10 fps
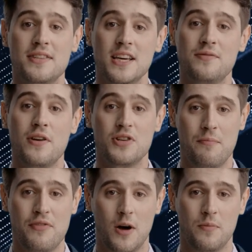to give it a
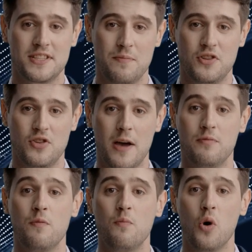thumbs up and
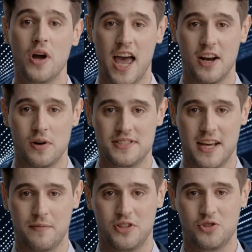subscribe for more iOS
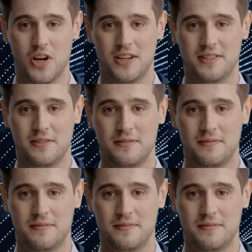tips and tricks.